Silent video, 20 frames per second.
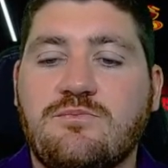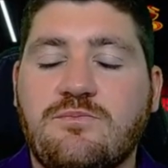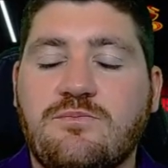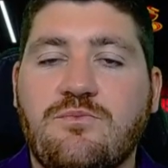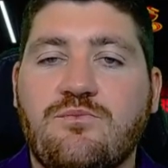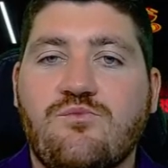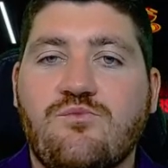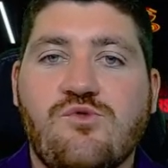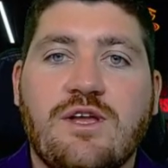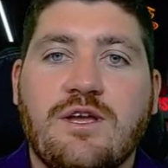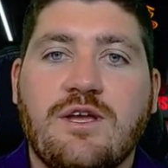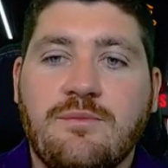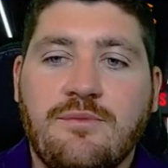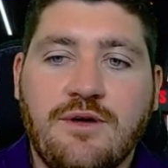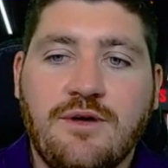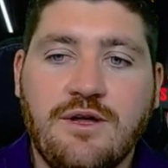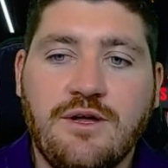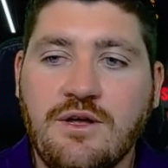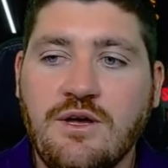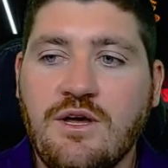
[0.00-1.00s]
bring him
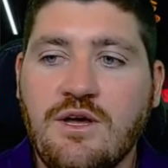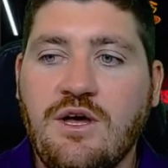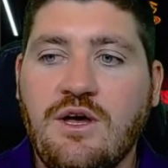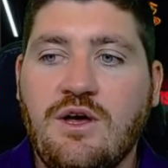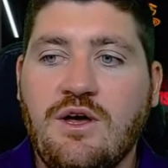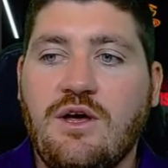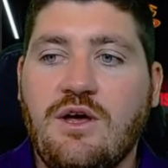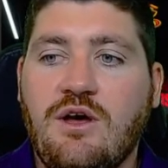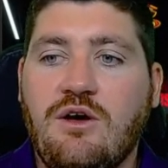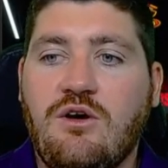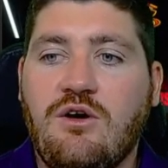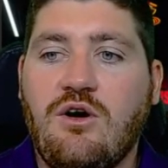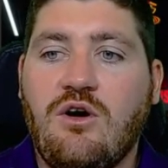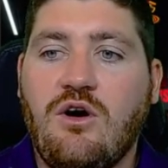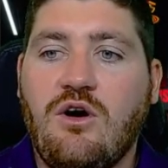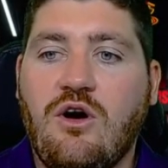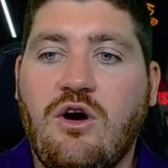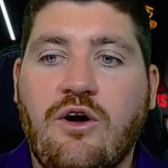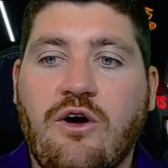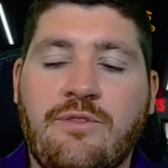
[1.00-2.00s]
in
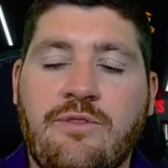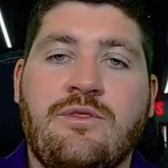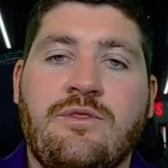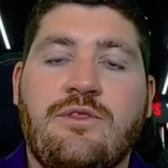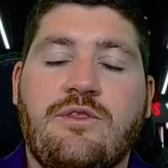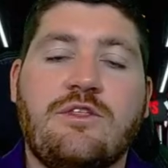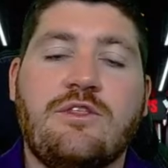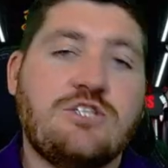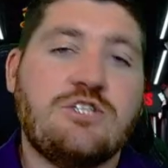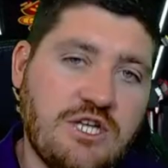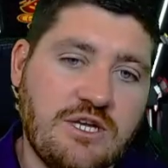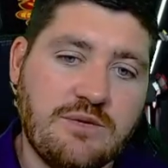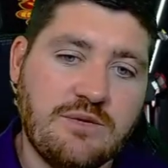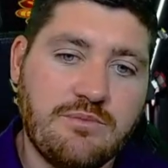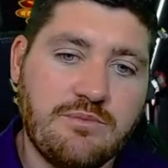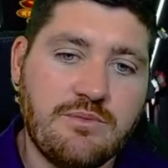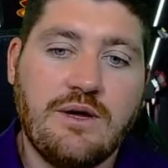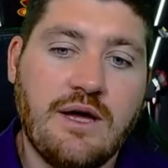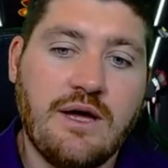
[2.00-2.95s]
on the cheap.